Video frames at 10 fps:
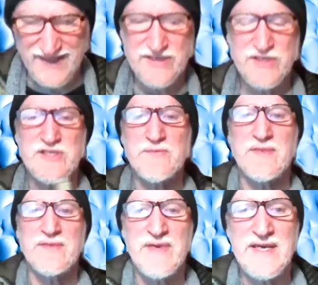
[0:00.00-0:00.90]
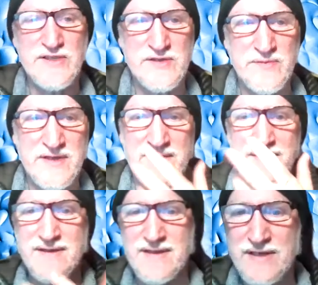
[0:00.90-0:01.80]
like it just amazes yeah. me the,
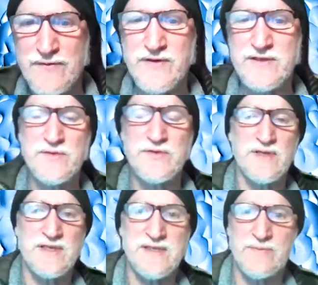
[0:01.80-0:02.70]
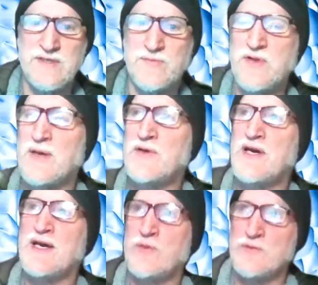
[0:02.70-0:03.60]
the, difference between let's say miss plum and
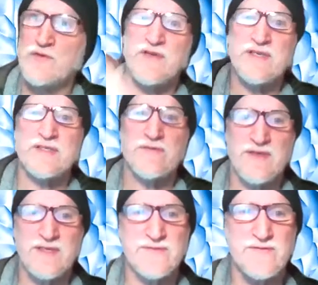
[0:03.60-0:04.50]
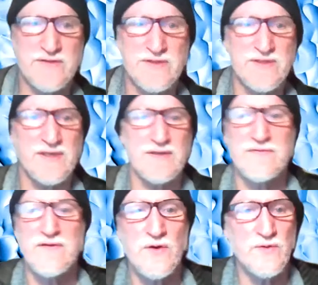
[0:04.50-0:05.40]
i when we're face to face versus on the
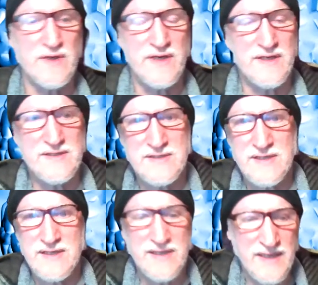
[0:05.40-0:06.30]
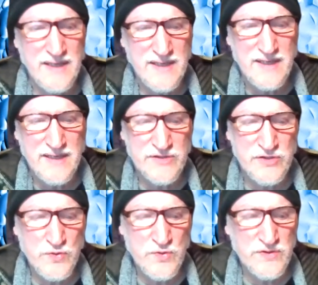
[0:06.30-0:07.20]
phone and it's just like as
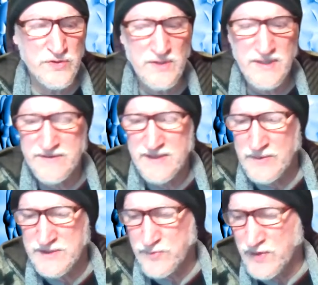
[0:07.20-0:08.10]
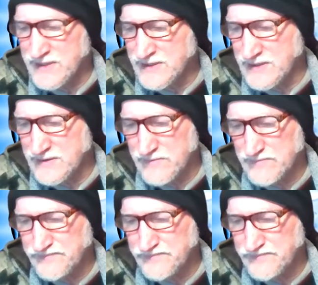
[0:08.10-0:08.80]
soon as you leave someone's presence